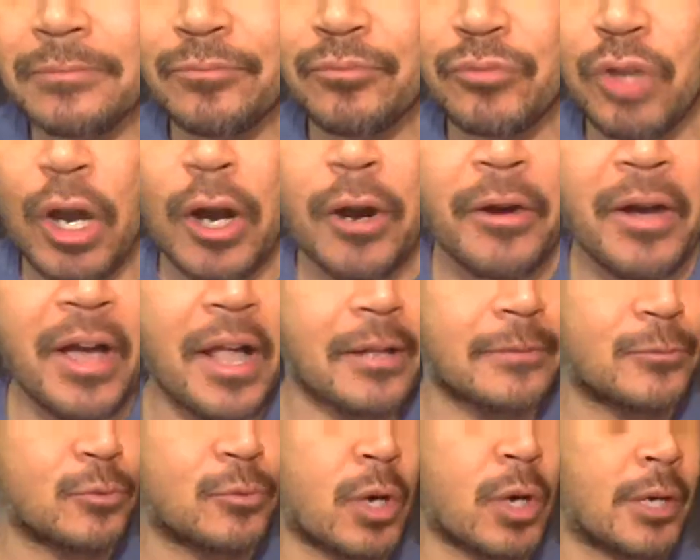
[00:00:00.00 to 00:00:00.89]
All
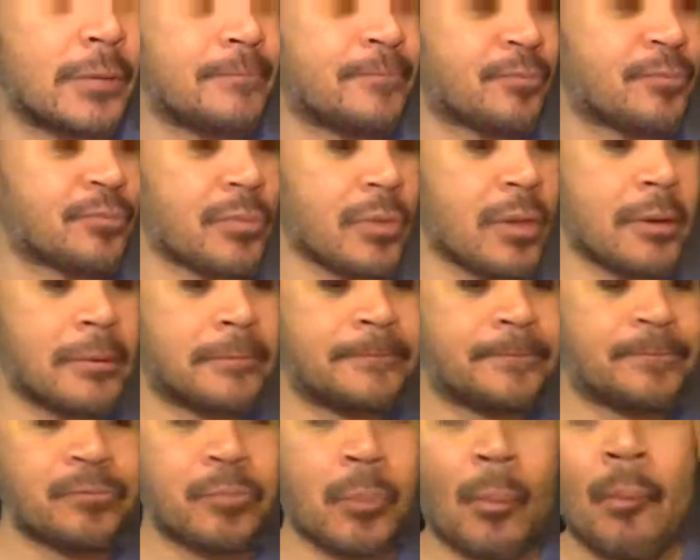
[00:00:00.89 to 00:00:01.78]
right. Well,
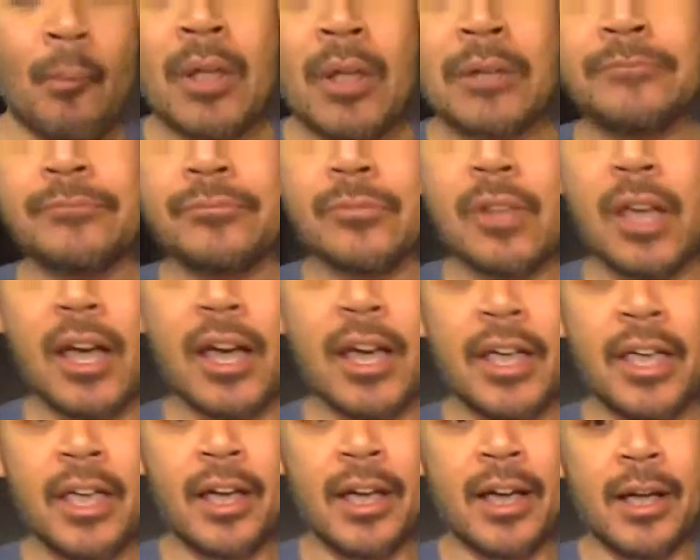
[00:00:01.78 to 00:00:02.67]

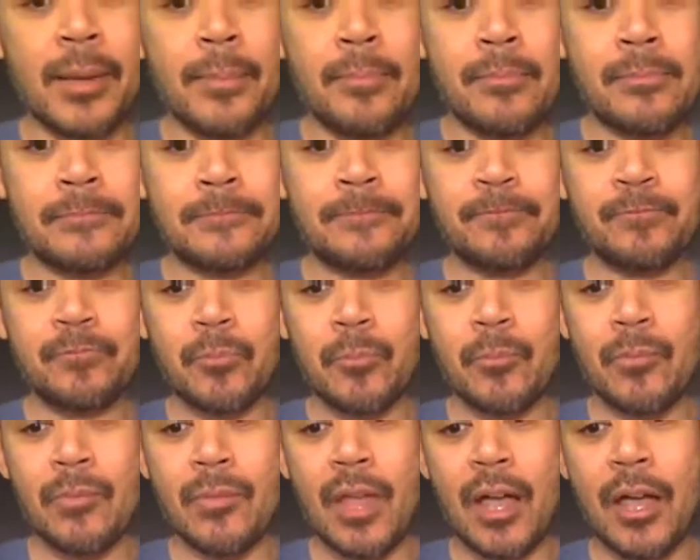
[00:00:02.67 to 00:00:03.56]
I
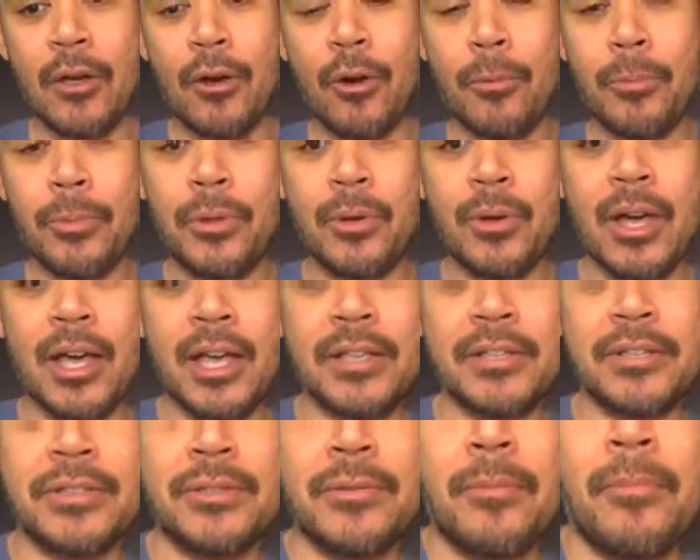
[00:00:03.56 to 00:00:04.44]
hope you
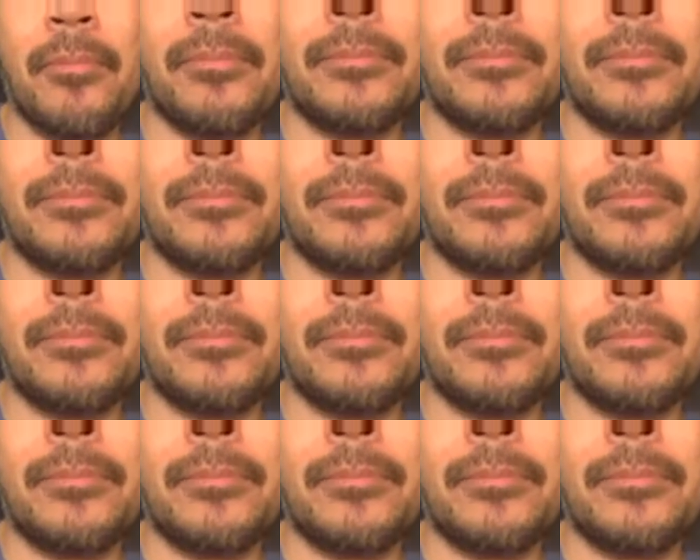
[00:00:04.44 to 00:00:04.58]
guys.